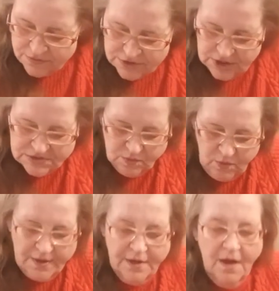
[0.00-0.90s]
just
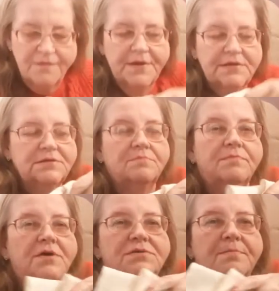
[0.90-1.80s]
working on this.
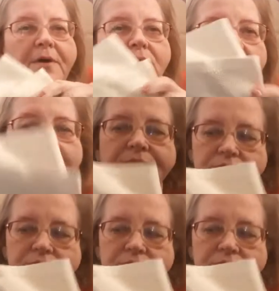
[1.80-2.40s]
There's a bouquet.